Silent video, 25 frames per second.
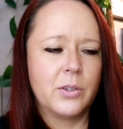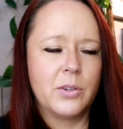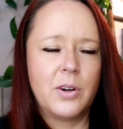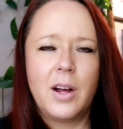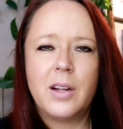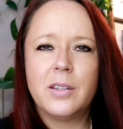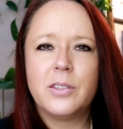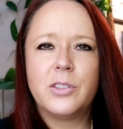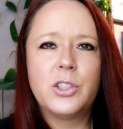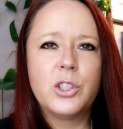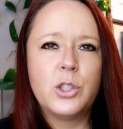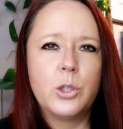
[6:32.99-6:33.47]
They're
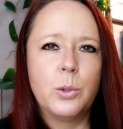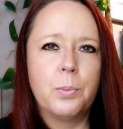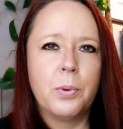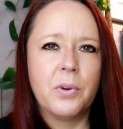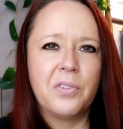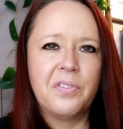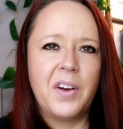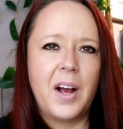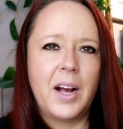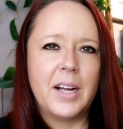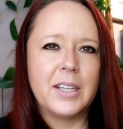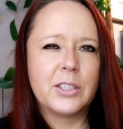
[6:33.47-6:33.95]
not
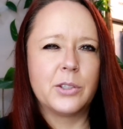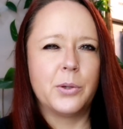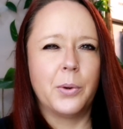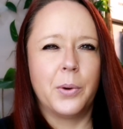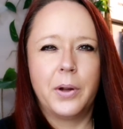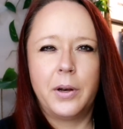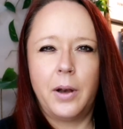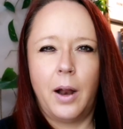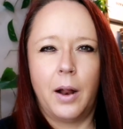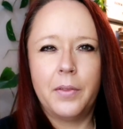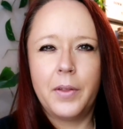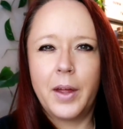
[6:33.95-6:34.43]
super fast
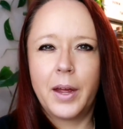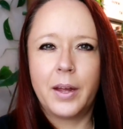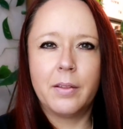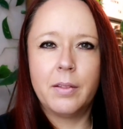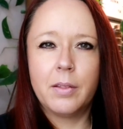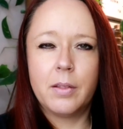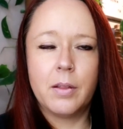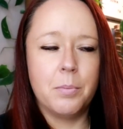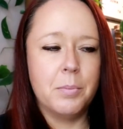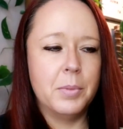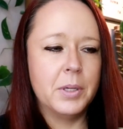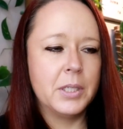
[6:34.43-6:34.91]
growing, not
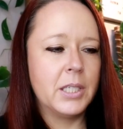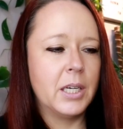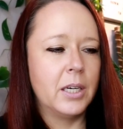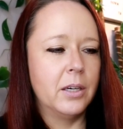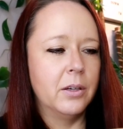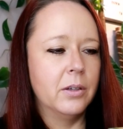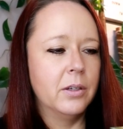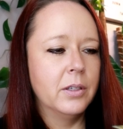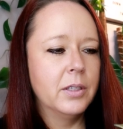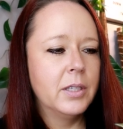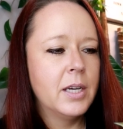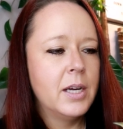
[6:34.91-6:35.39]
like the
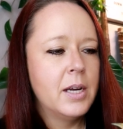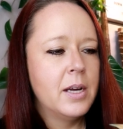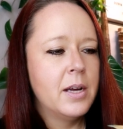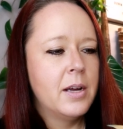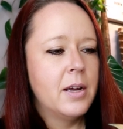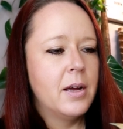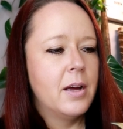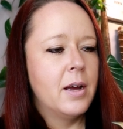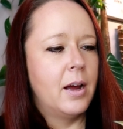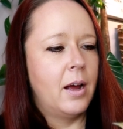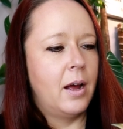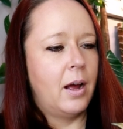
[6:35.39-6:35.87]
Matilde,
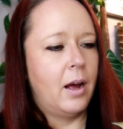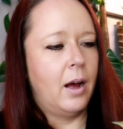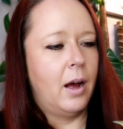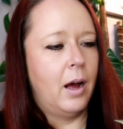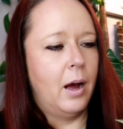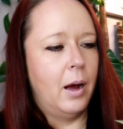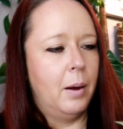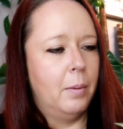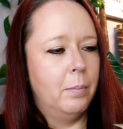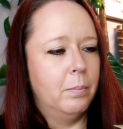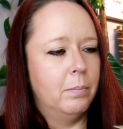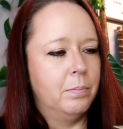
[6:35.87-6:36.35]

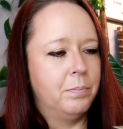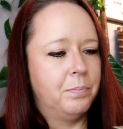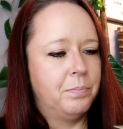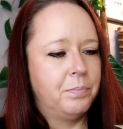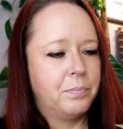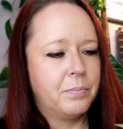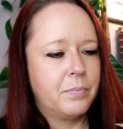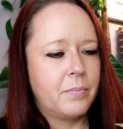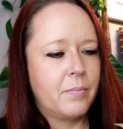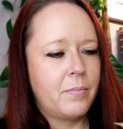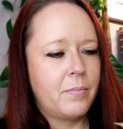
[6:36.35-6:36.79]
but